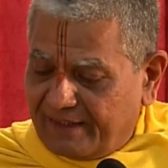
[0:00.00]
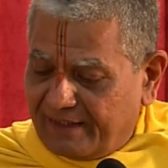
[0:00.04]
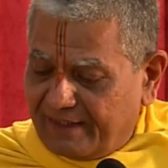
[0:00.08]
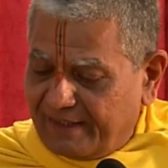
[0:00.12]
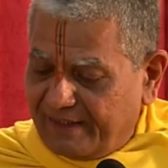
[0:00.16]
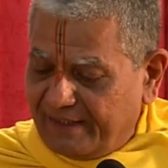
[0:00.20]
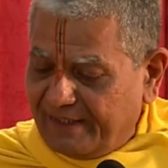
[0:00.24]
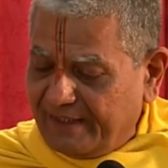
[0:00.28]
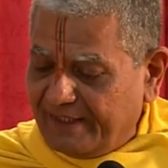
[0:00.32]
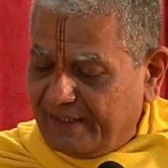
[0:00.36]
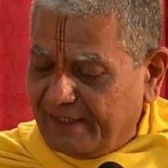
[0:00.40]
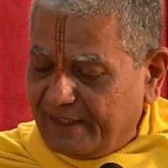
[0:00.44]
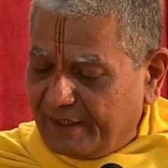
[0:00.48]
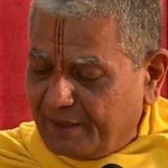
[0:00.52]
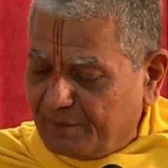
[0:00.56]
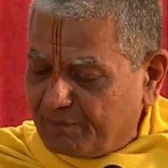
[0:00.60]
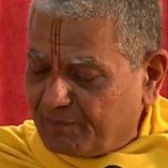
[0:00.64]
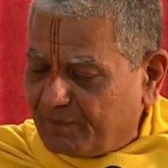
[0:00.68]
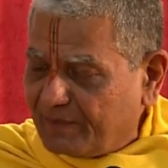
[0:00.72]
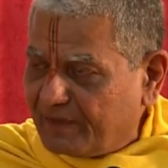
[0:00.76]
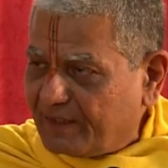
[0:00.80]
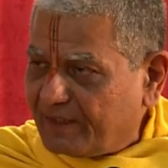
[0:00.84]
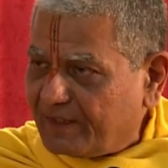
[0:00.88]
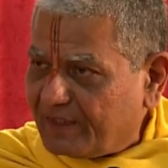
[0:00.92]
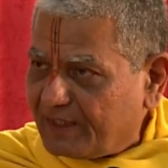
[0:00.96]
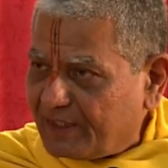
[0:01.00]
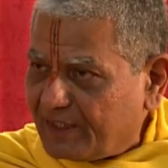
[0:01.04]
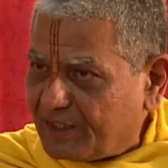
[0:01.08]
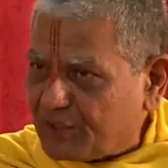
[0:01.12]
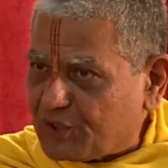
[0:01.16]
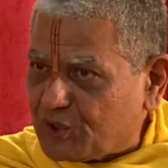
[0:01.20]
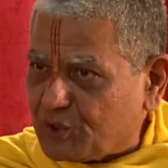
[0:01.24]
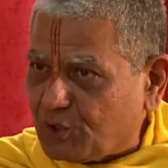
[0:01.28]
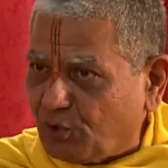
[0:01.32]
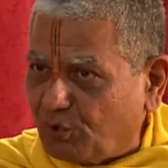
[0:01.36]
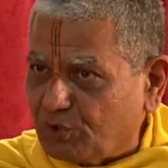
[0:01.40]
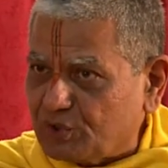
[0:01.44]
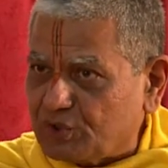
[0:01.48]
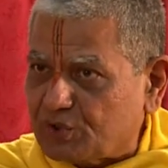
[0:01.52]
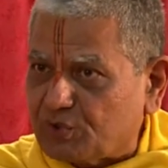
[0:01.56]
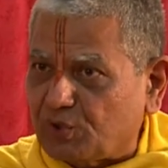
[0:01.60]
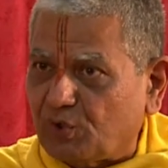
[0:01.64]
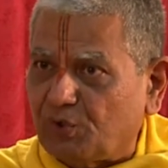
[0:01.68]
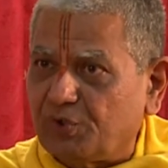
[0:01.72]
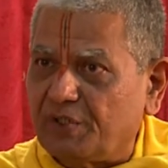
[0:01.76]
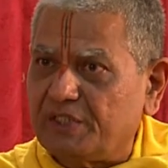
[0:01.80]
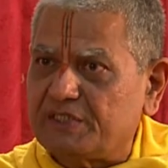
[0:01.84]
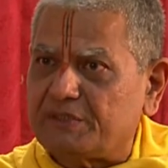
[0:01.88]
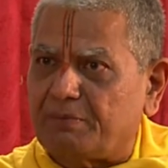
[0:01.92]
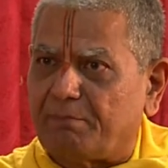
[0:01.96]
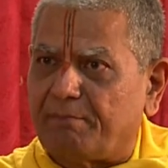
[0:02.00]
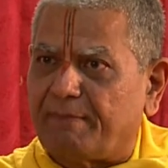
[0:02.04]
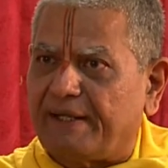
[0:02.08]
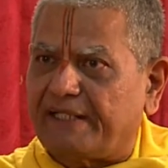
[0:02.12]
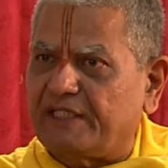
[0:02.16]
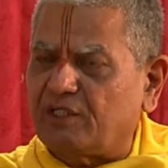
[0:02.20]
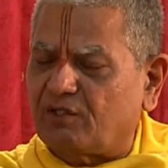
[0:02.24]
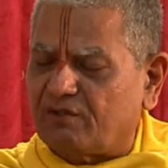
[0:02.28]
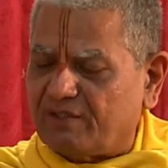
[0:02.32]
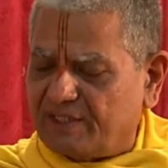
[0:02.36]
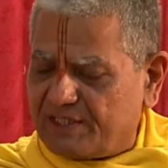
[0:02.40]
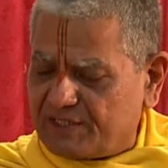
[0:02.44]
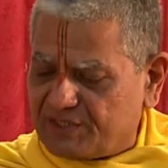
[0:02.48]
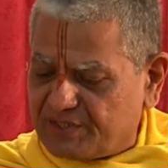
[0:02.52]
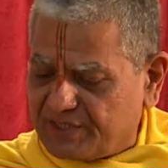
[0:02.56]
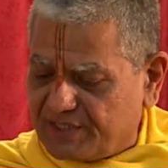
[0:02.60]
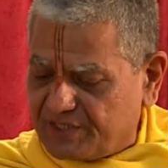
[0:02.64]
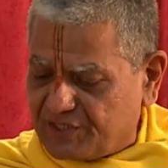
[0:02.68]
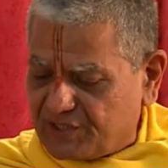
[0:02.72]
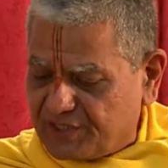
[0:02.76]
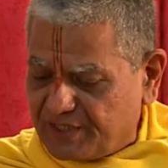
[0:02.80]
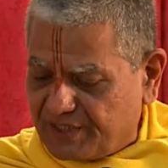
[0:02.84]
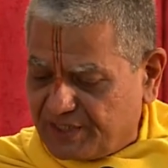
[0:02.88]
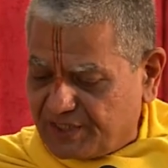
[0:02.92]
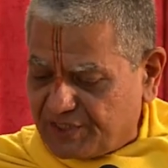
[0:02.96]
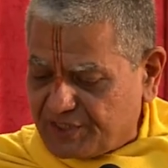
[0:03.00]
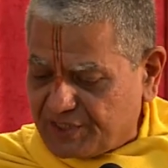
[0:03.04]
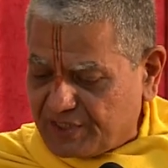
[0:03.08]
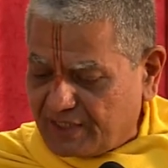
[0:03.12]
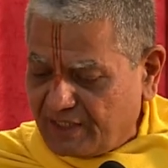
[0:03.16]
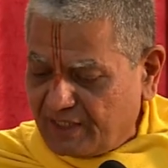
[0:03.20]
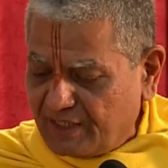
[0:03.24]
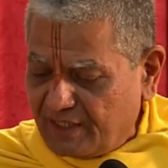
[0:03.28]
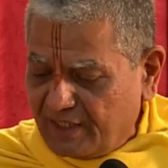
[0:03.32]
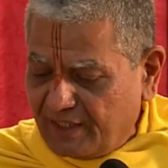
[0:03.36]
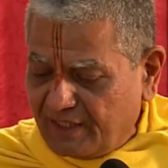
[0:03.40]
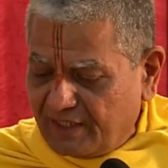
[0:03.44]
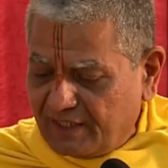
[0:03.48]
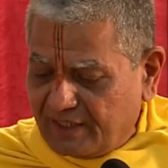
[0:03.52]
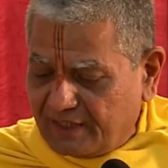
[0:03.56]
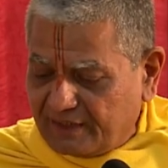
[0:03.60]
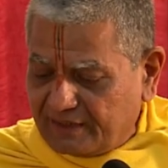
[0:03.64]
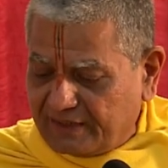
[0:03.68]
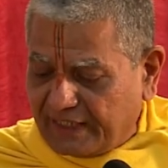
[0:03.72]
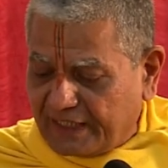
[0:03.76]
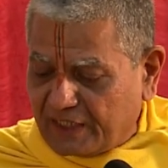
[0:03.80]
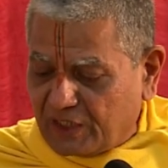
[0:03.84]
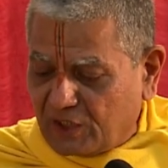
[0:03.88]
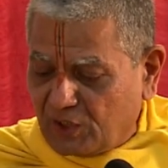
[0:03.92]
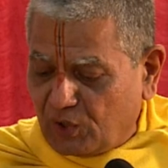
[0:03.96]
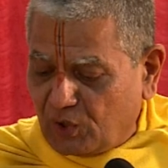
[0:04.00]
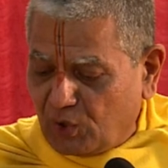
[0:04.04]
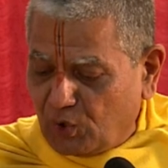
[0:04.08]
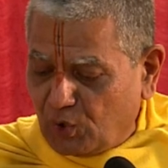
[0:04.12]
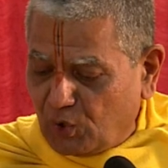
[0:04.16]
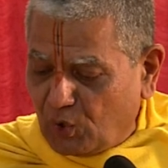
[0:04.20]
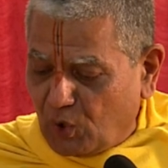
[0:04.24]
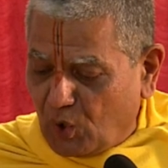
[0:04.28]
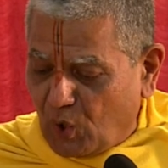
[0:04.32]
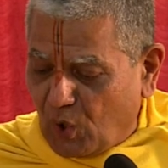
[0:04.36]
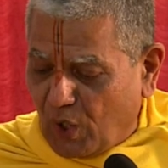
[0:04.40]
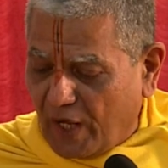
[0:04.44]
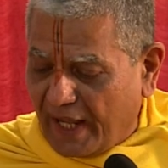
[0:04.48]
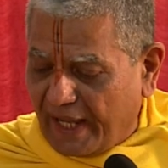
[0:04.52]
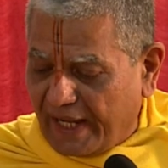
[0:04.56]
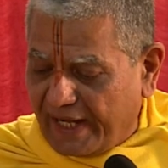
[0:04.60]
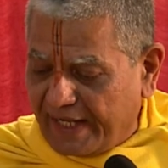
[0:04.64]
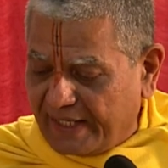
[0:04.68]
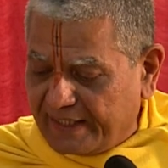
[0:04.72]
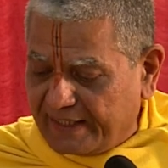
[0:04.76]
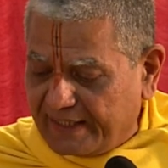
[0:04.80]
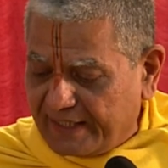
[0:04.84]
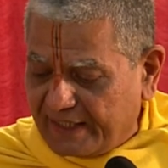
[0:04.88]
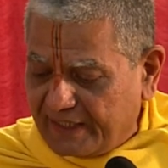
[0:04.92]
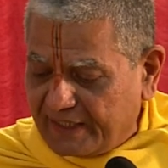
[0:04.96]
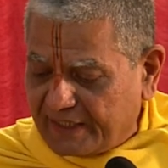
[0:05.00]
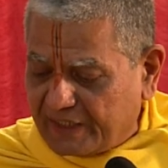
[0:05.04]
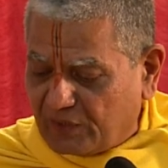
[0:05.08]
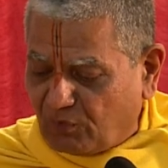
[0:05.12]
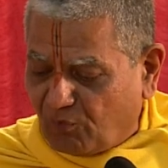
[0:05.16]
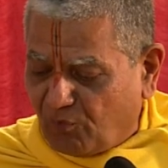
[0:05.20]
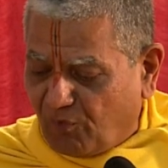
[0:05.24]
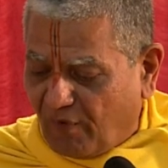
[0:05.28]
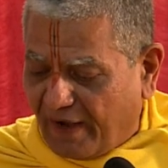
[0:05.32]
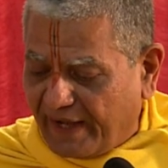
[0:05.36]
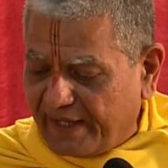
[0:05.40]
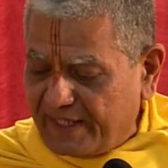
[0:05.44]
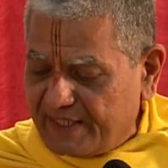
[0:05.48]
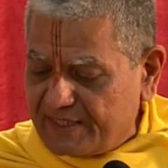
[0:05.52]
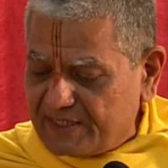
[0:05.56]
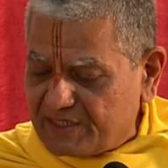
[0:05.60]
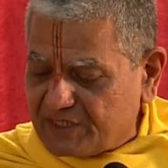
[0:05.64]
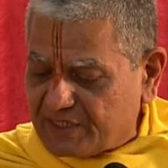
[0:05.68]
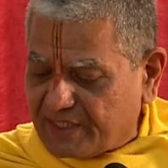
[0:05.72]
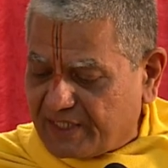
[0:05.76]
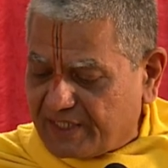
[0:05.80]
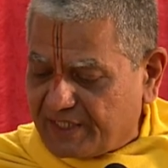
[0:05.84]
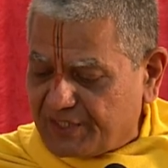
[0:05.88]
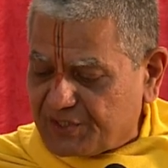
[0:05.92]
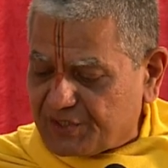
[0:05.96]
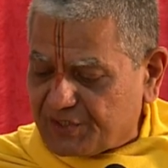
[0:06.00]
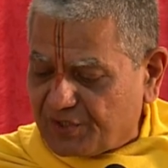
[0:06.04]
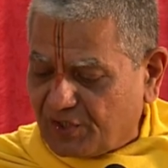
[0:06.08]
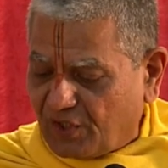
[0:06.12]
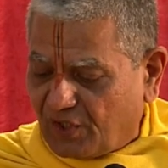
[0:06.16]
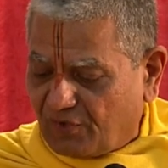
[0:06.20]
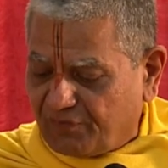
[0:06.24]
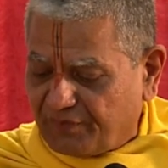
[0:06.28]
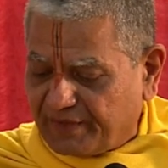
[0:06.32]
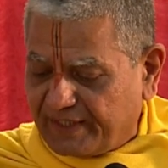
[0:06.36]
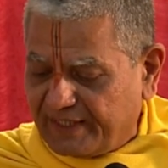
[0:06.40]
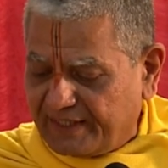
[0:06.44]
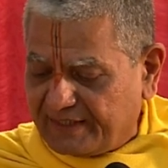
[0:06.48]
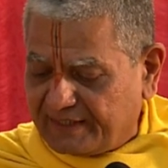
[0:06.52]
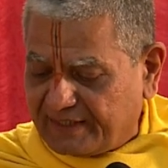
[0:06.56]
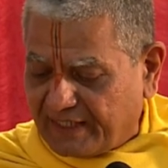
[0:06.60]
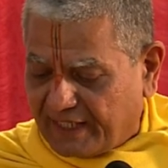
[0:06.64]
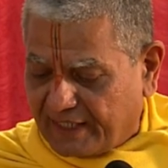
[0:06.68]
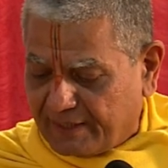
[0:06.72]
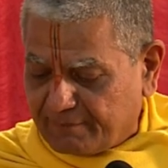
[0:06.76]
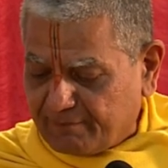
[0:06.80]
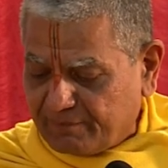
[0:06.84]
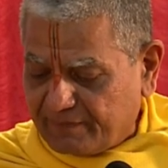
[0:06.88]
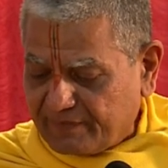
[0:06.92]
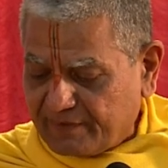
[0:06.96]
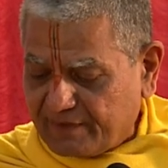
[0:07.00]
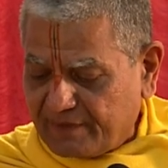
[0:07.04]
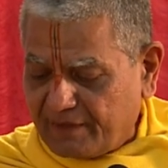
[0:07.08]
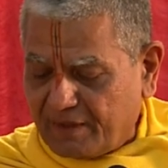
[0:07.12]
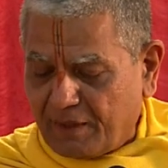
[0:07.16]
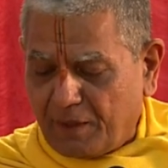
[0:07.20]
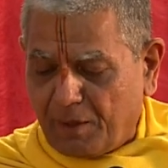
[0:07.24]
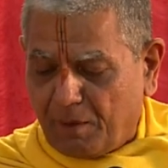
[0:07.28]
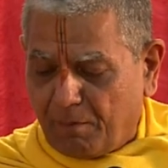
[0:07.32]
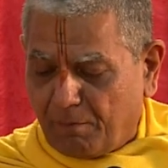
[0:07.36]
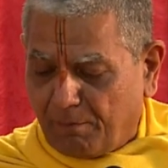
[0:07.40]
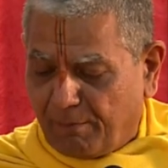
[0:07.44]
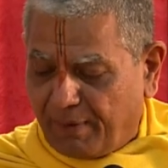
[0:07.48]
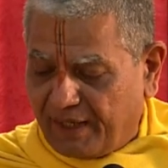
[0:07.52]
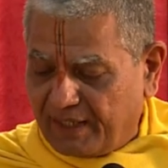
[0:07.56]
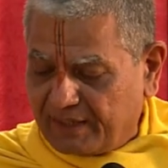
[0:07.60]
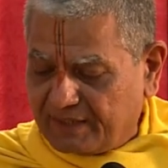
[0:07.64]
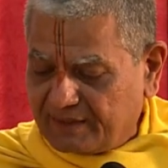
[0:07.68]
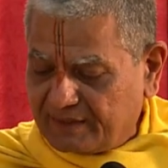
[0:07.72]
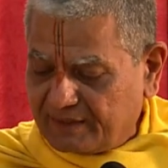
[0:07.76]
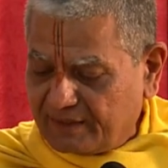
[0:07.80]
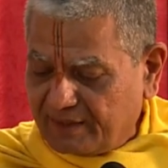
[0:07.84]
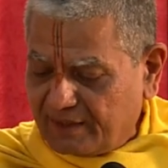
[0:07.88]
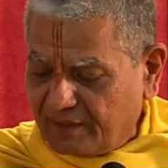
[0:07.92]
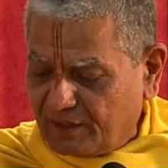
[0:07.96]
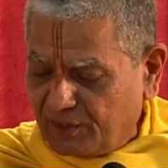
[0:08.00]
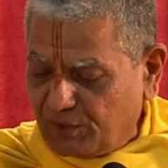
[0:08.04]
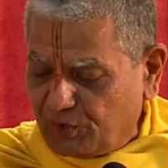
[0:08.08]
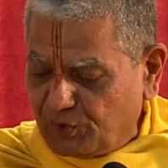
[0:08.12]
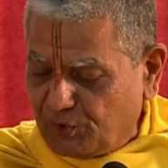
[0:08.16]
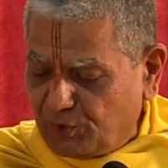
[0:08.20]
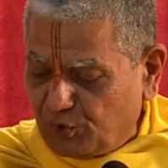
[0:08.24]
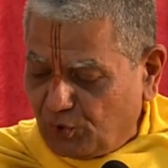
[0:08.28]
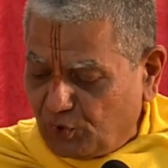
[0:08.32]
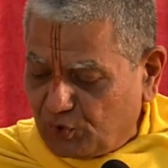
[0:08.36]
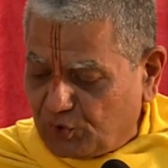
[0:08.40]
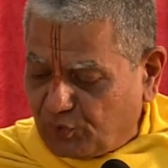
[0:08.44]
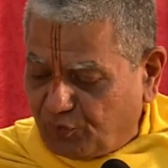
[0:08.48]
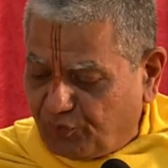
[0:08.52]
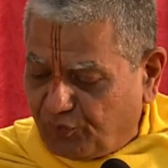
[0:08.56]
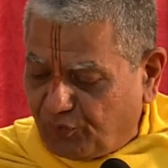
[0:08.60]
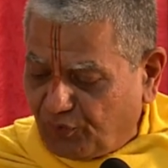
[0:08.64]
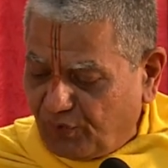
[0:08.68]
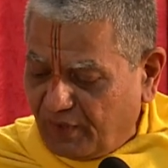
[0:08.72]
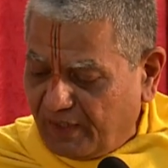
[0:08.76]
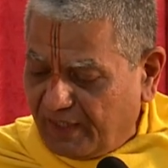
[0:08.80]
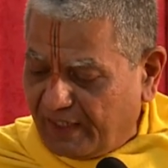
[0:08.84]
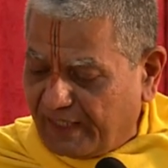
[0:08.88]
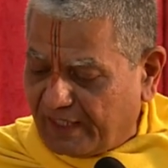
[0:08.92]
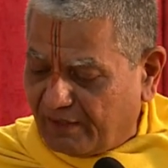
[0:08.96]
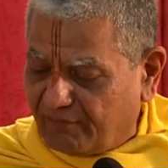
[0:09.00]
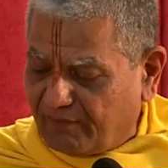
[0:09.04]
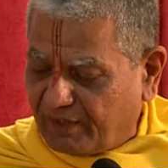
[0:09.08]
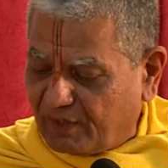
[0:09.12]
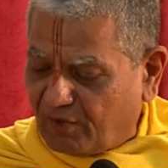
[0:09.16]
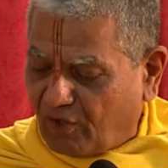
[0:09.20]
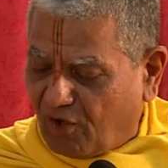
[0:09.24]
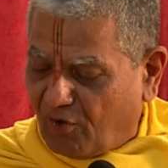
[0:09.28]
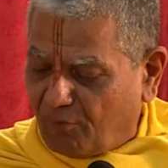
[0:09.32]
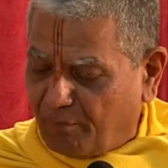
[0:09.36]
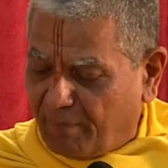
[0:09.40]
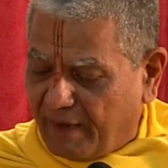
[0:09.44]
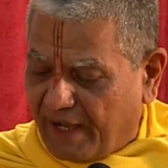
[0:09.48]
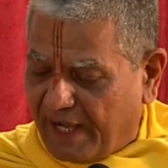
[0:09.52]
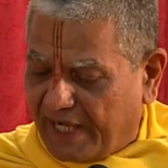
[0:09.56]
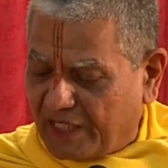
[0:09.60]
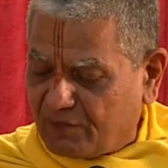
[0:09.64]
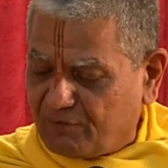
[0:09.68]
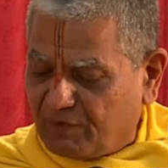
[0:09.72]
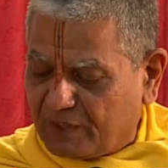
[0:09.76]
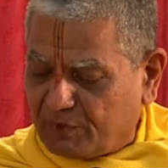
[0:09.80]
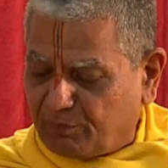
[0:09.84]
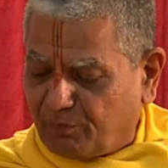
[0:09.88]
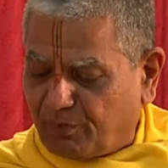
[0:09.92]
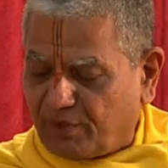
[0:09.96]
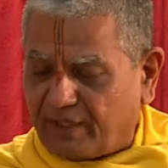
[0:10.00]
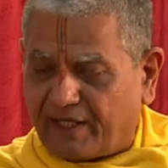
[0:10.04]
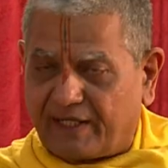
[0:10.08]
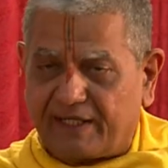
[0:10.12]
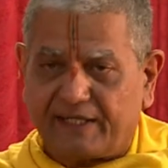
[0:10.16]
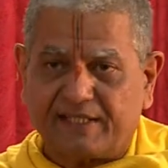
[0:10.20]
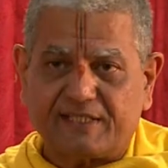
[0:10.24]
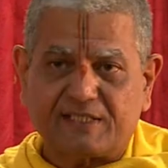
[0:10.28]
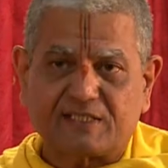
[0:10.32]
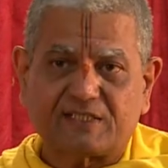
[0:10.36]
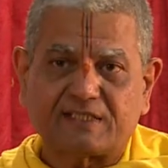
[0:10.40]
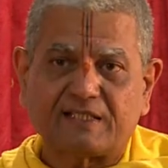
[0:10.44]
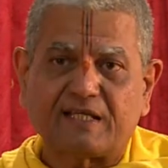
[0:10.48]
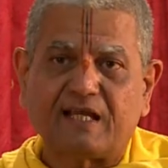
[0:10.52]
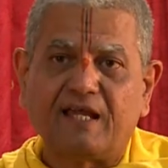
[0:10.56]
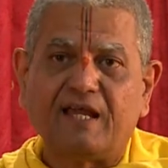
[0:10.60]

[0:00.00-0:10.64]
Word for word: He shows through his meticulous research that no adult wise Krishna of Gita, but youthful lover of Bhagavad Puran is